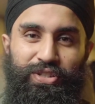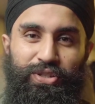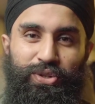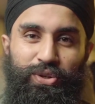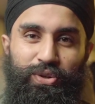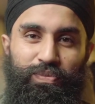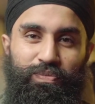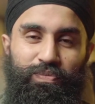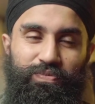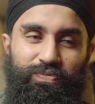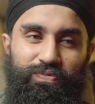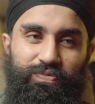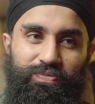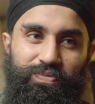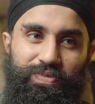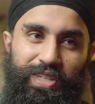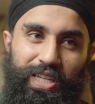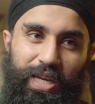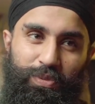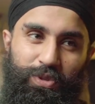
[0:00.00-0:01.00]
you're
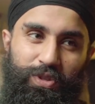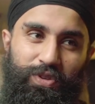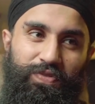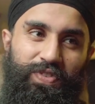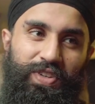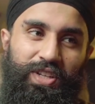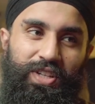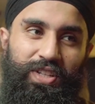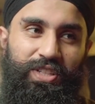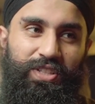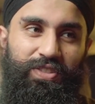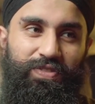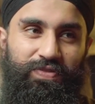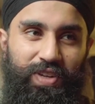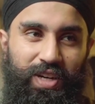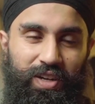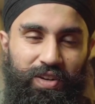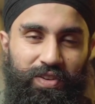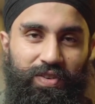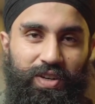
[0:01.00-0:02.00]
depth of field is
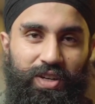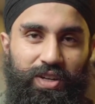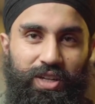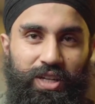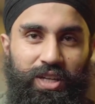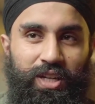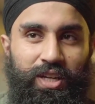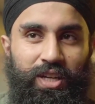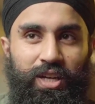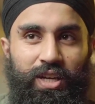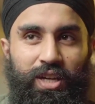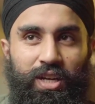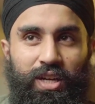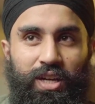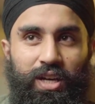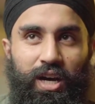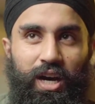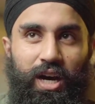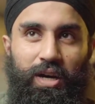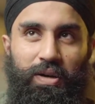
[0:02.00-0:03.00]
very, very
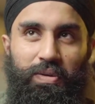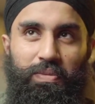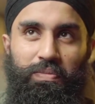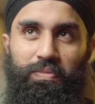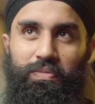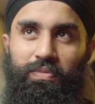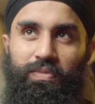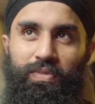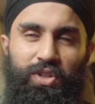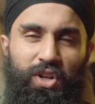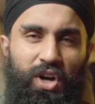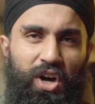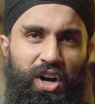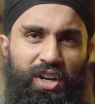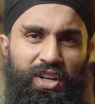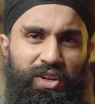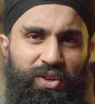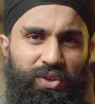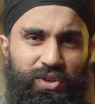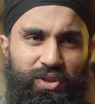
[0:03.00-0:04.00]

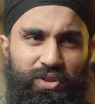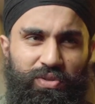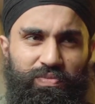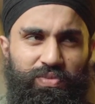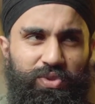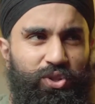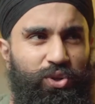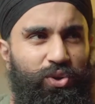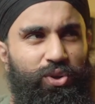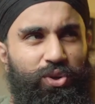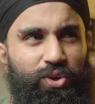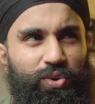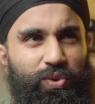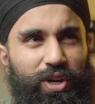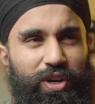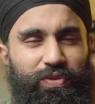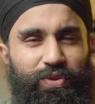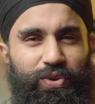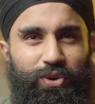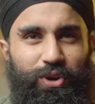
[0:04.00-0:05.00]
long or short or
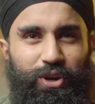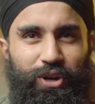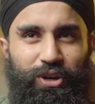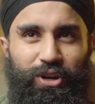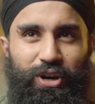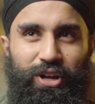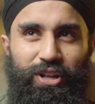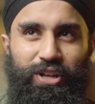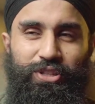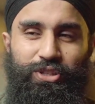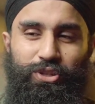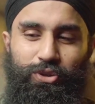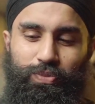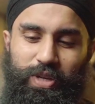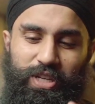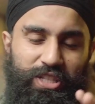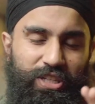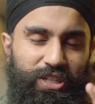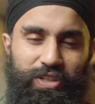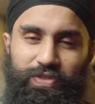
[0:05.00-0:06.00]
whatever you want to call it. So
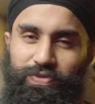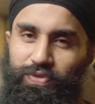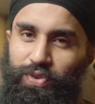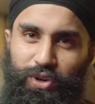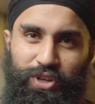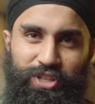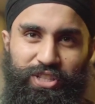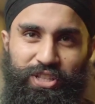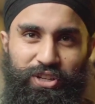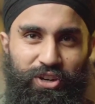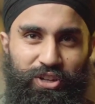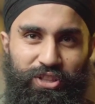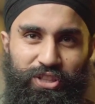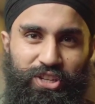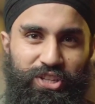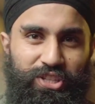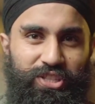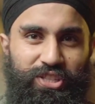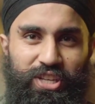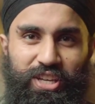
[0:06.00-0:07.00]
basically focusing on
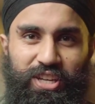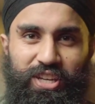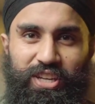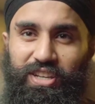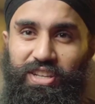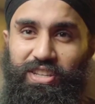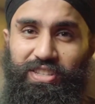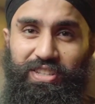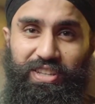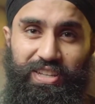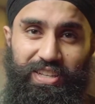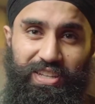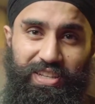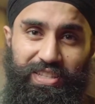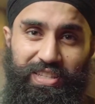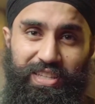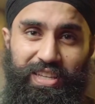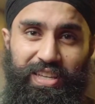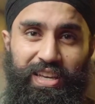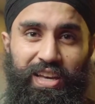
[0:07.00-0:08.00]
this thing is
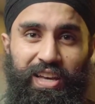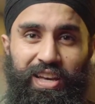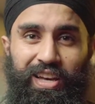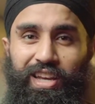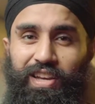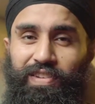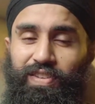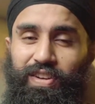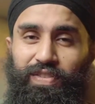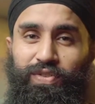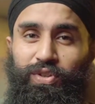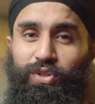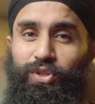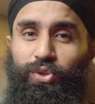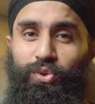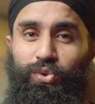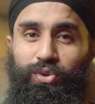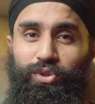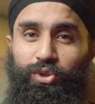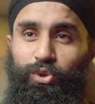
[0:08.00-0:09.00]
easy. Even if you
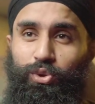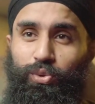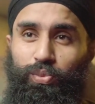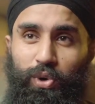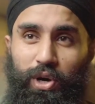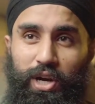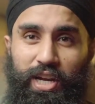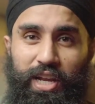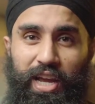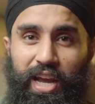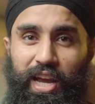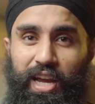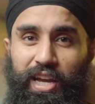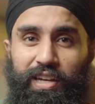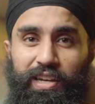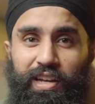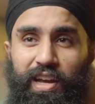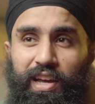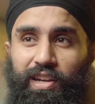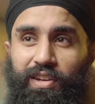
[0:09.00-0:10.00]
shoot
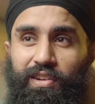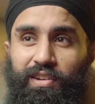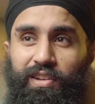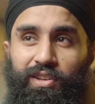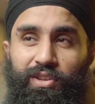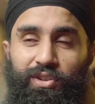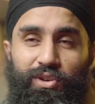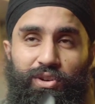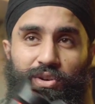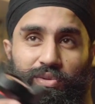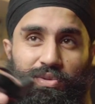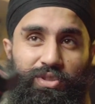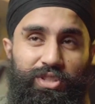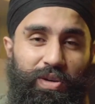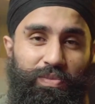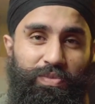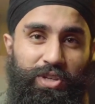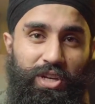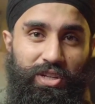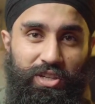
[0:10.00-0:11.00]
2.8 and your
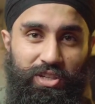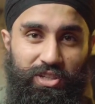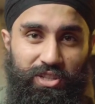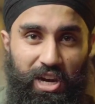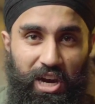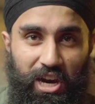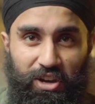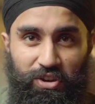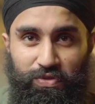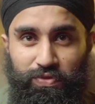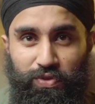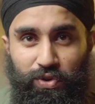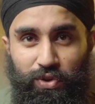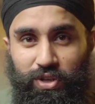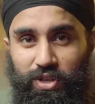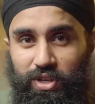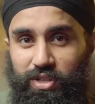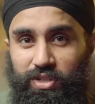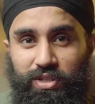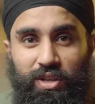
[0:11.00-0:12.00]
subject is out of
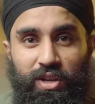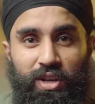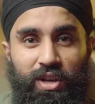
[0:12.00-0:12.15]
focus,